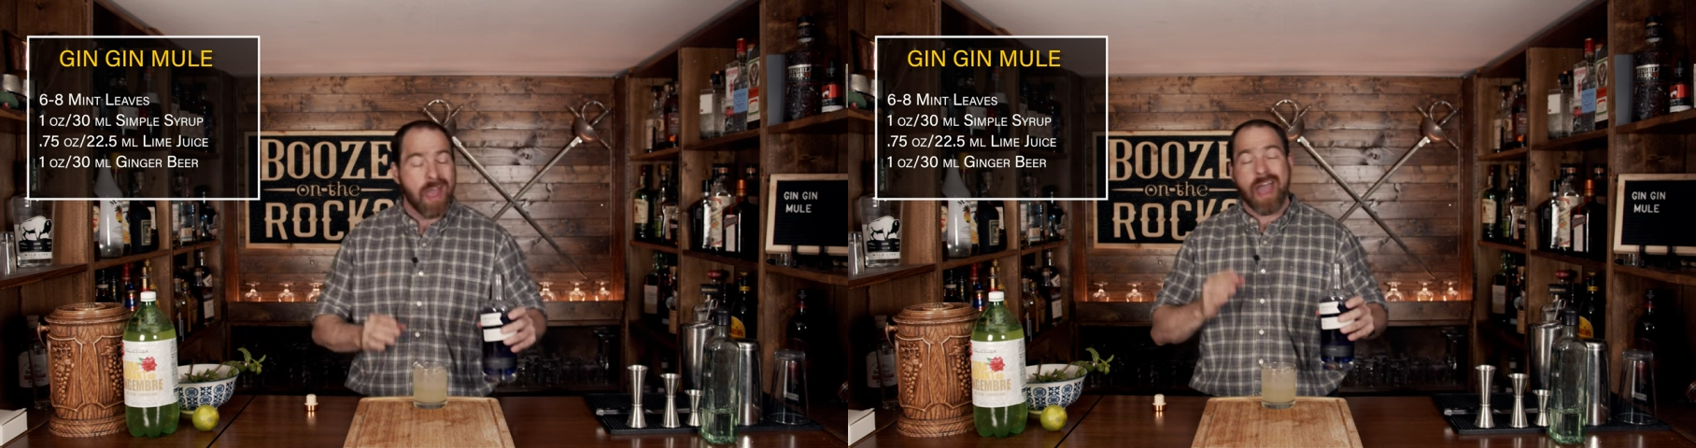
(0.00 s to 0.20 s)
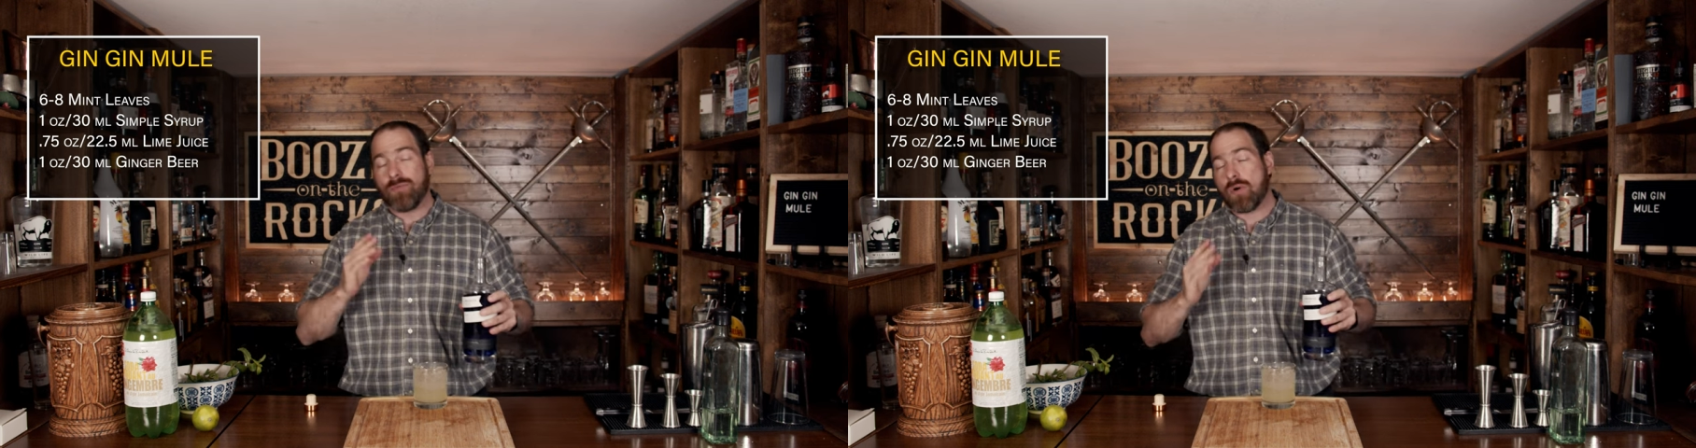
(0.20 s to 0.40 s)

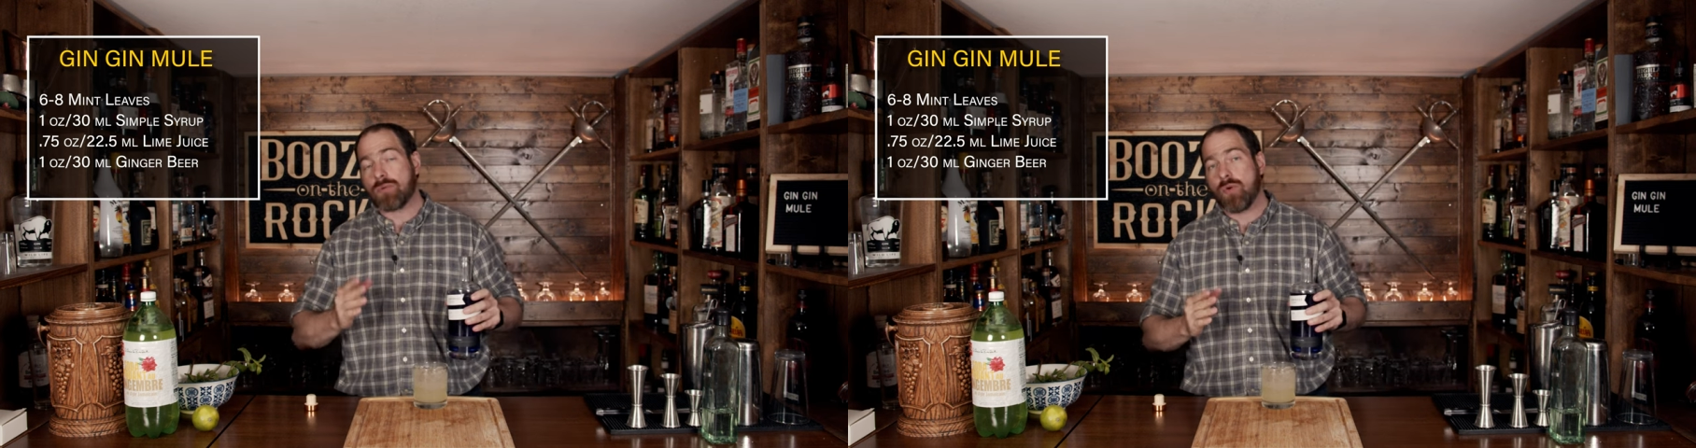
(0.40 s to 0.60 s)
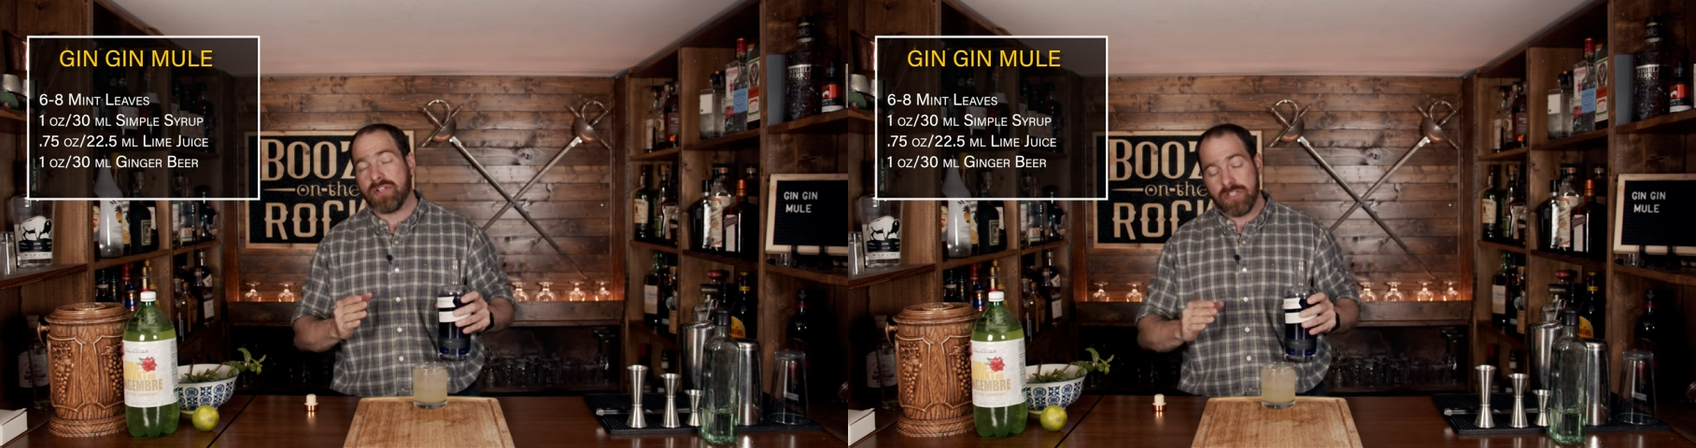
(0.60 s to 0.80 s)
And what
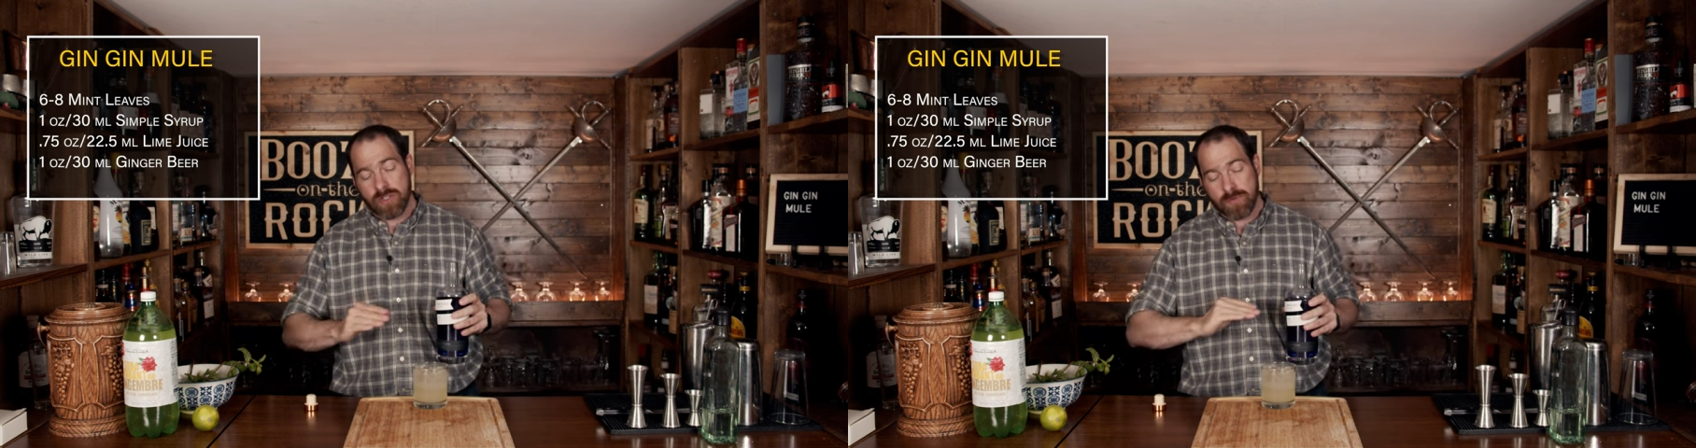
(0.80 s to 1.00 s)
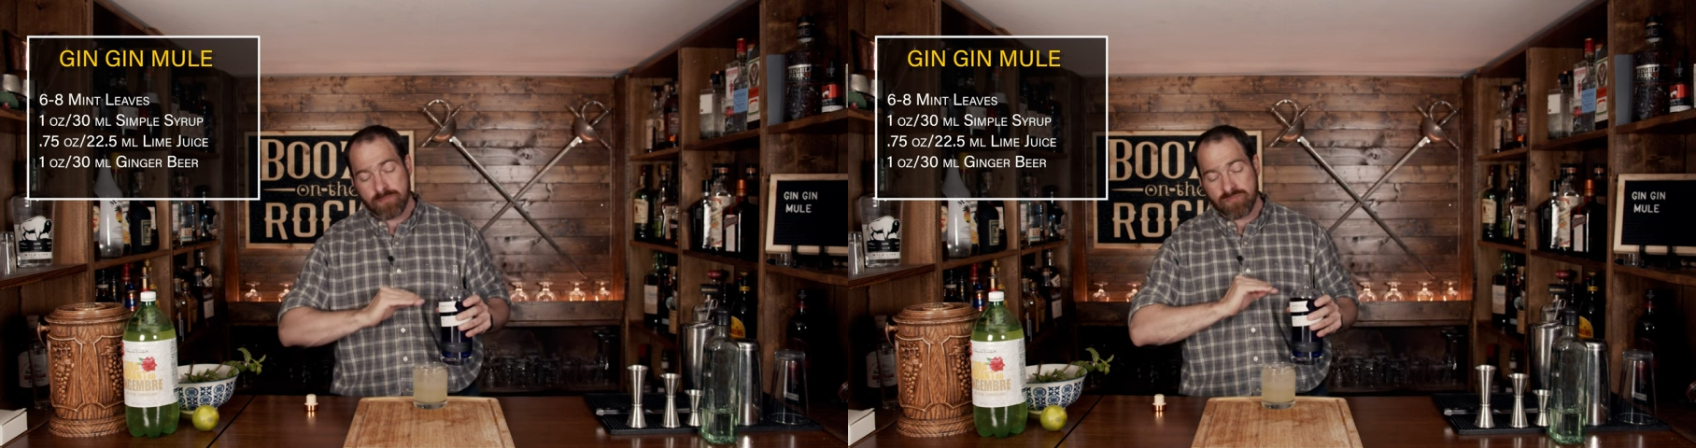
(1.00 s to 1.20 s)
we're going to
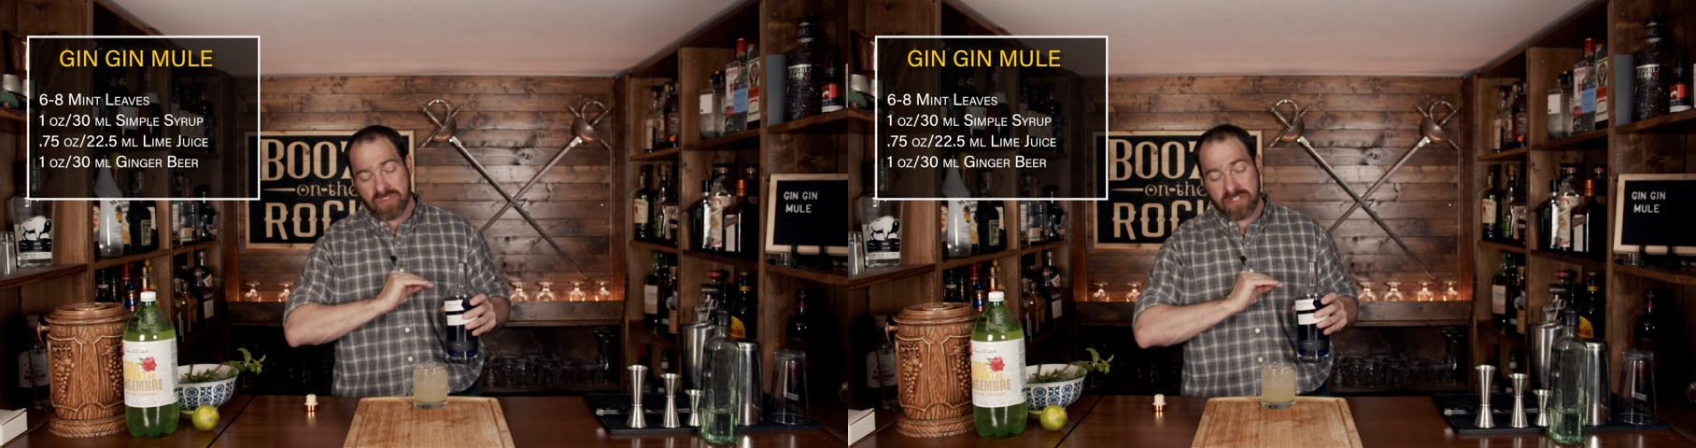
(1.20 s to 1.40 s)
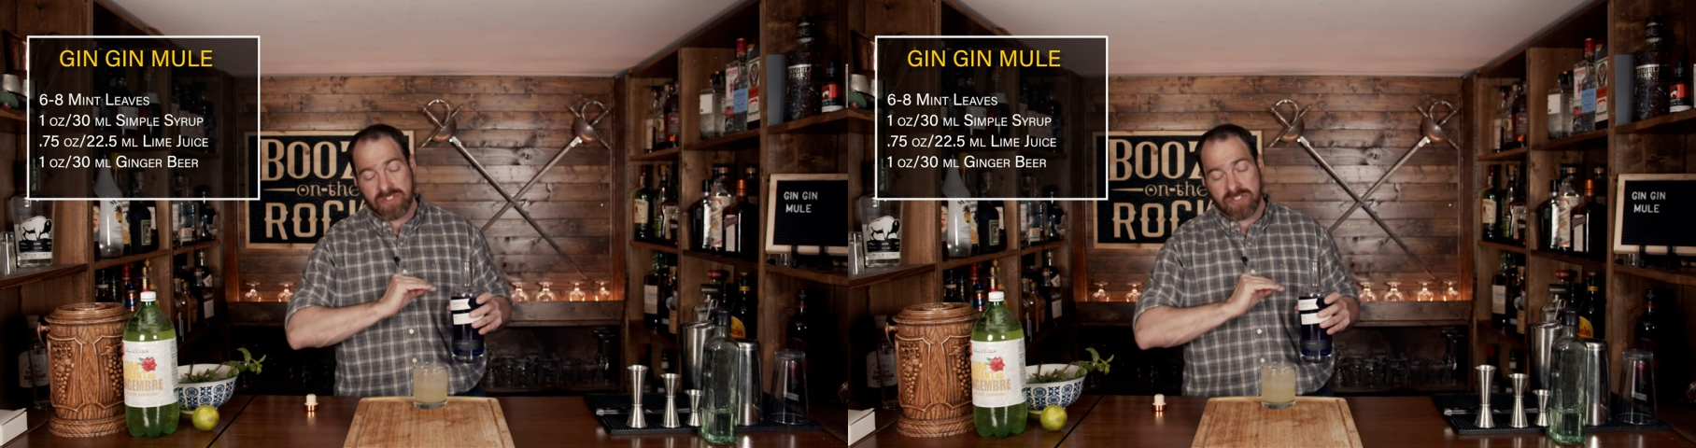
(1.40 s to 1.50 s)
do is